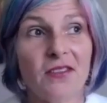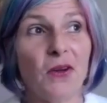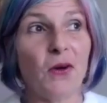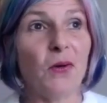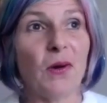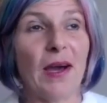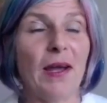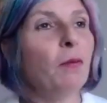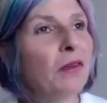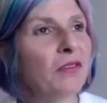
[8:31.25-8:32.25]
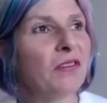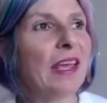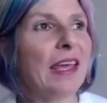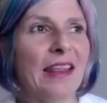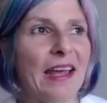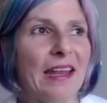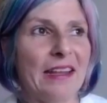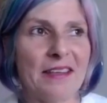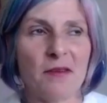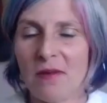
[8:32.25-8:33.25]
so I will say that
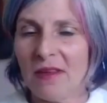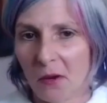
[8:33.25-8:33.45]
it can be